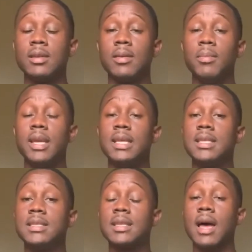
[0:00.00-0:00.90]

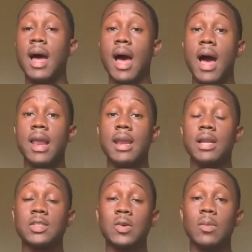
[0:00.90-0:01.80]
means I did
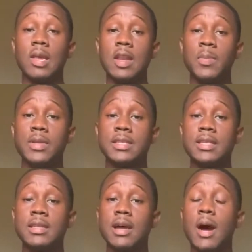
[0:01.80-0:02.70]
not show up late to
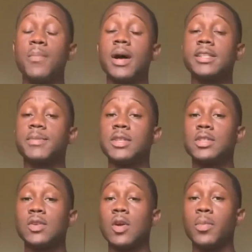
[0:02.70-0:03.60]
PT, I possibly
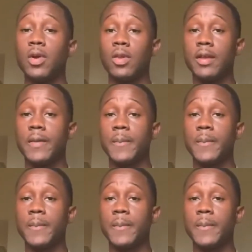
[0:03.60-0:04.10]
showed up early.